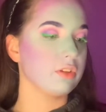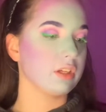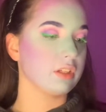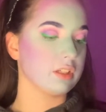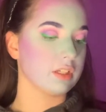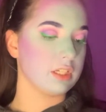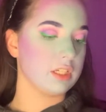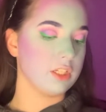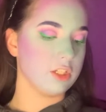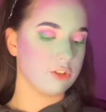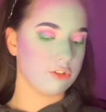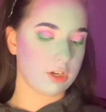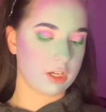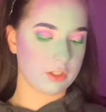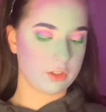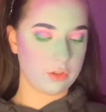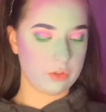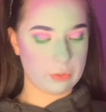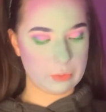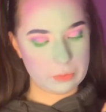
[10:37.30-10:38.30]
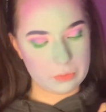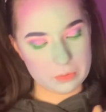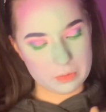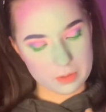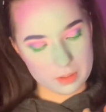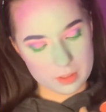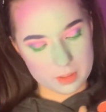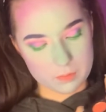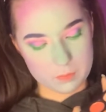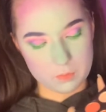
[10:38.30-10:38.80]
Nikita Dragoon,
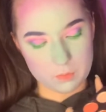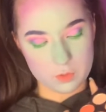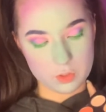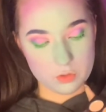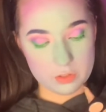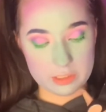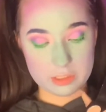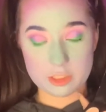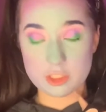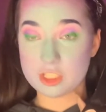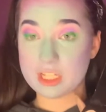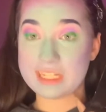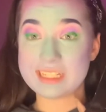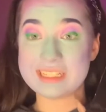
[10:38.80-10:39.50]
using the shade